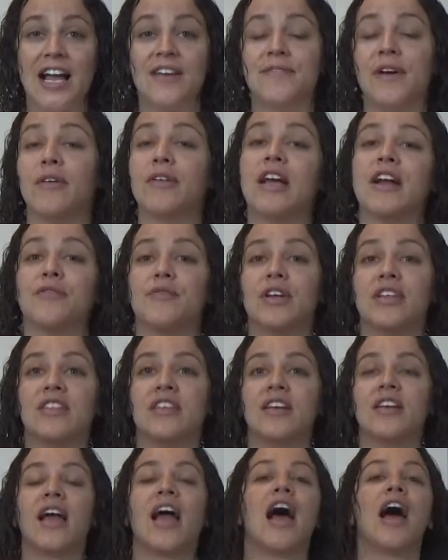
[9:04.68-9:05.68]
I found
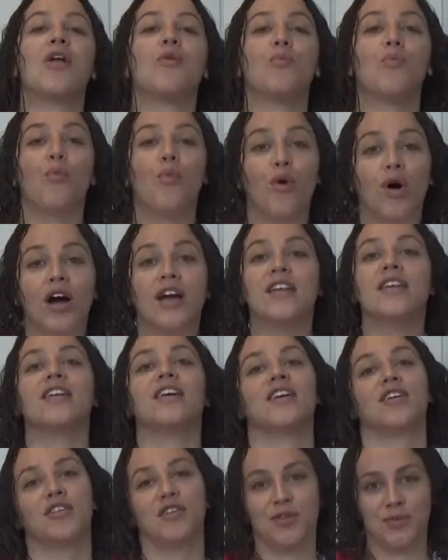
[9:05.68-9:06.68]
everything at
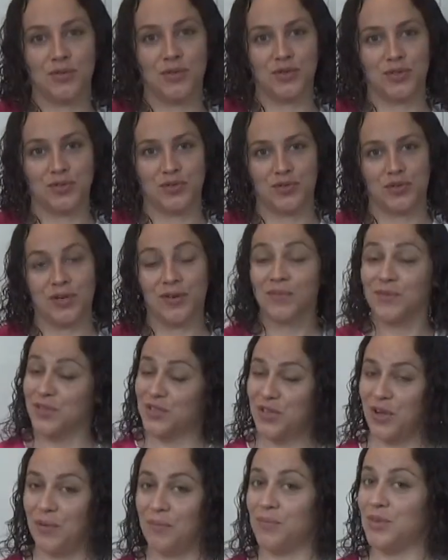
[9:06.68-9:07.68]
one Goodwill store.
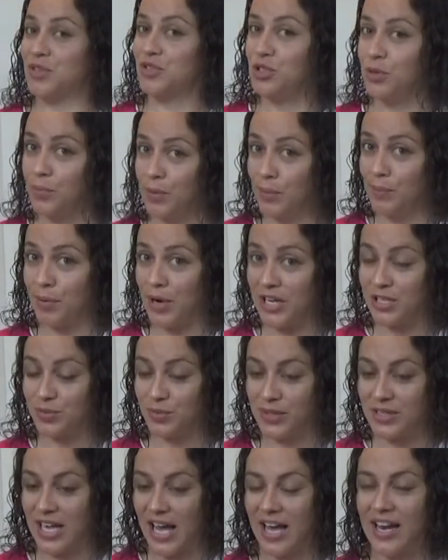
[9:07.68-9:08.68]
So super impressed
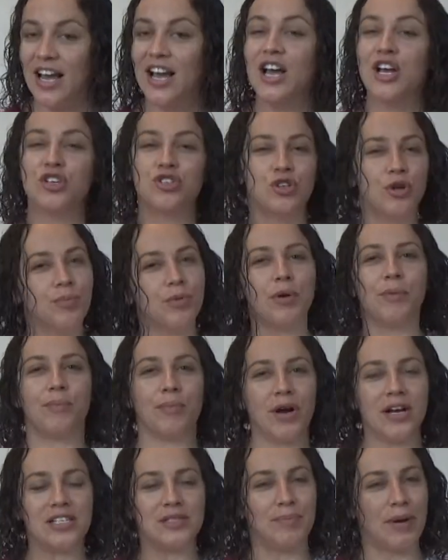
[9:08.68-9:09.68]
with that. Super
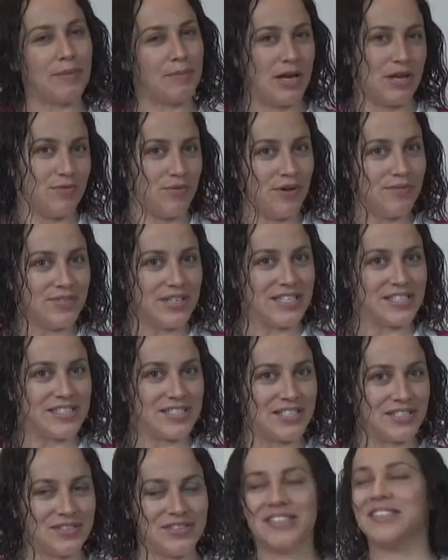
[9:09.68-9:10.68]
impressed by my thrifting
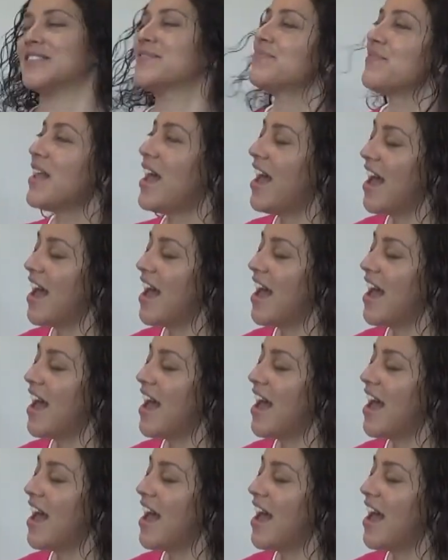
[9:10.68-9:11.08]
skills.